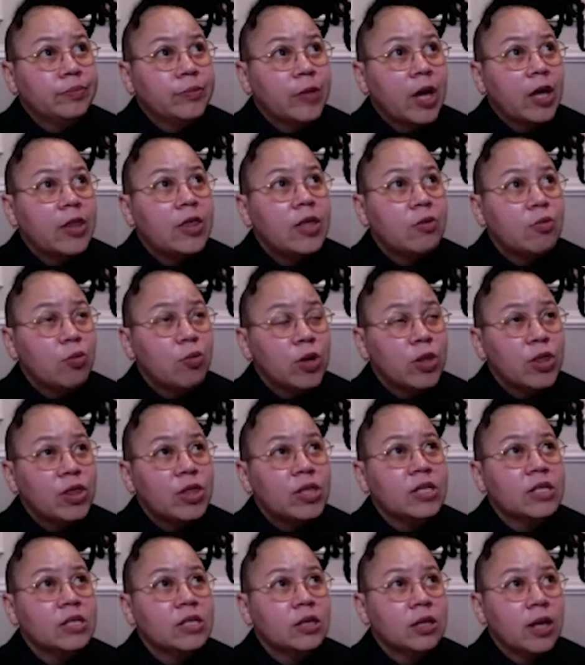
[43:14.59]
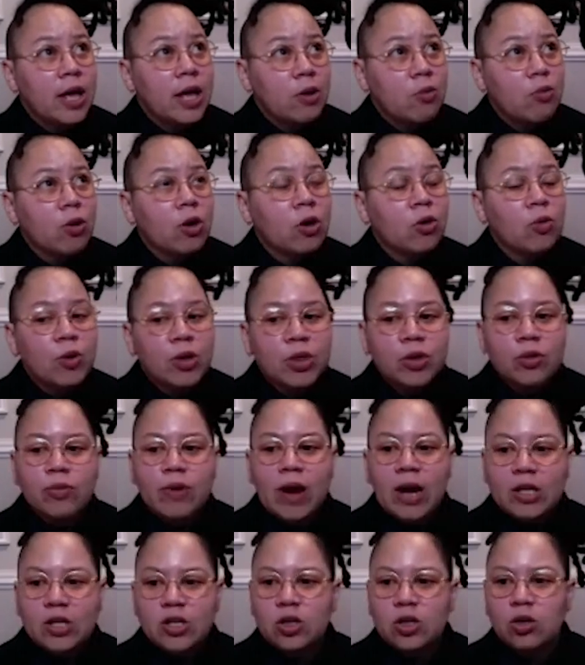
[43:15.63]
think with this light work, with
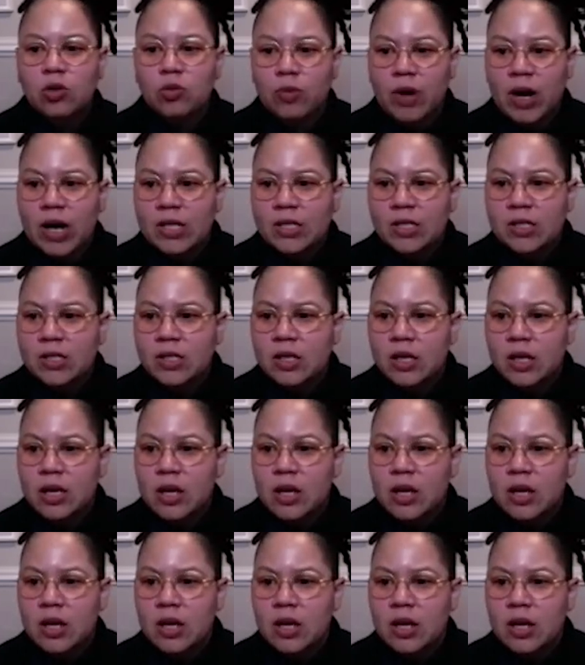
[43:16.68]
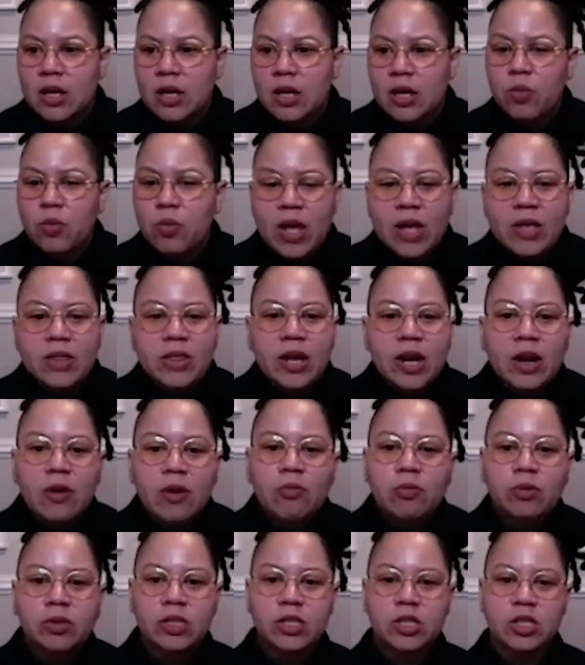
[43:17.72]
Irrational Rest, there's a way that I
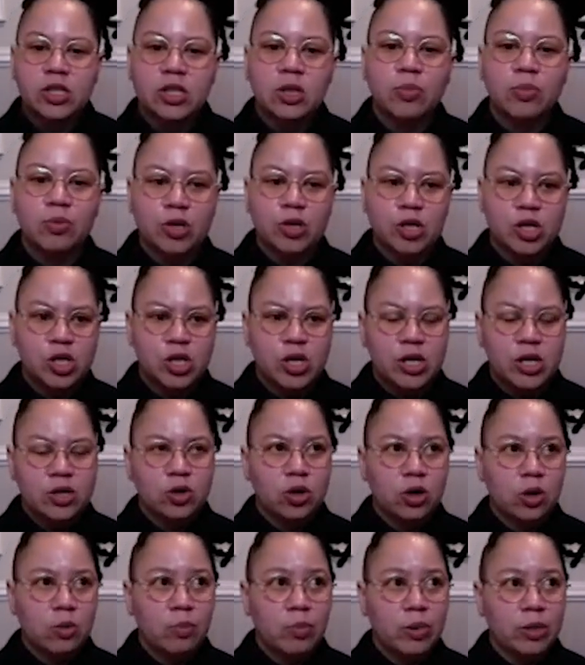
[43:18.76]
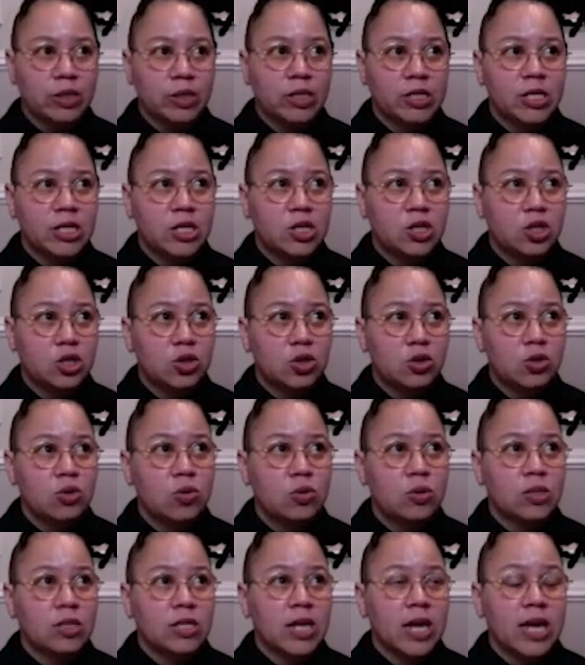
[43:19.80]
really just appreciate your ability
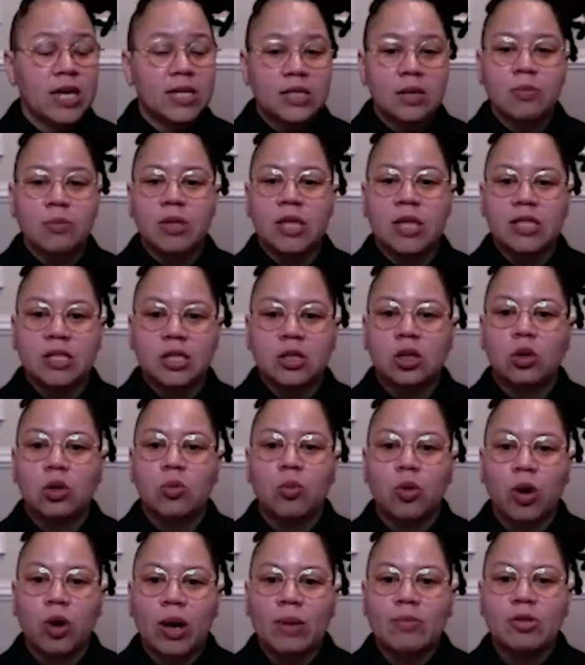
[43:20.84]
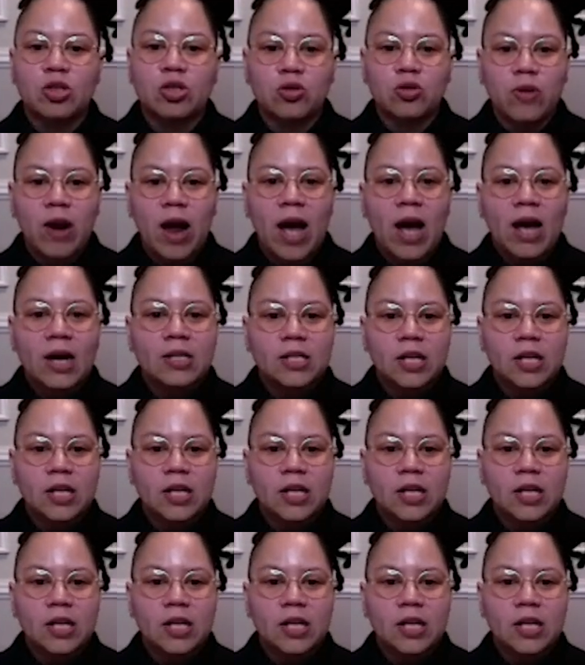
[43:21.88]
to take something that's a little more abstract